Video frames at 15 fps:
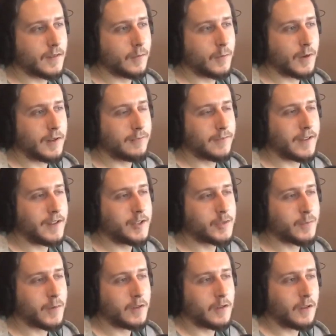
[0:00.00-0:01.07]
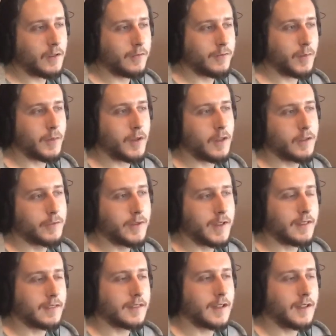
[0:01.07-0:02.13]
What if each model of the Model 3
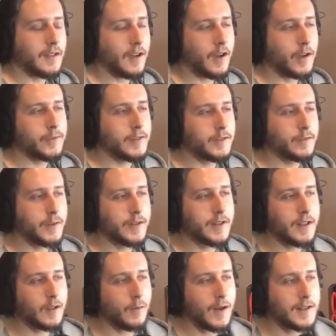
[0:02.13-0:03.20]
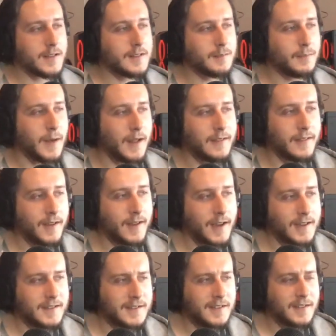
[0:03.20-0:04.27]
can take 120 kilowatts? Matt
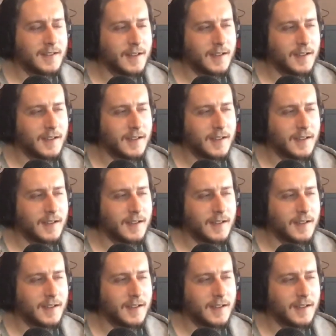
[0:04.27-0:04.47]
has.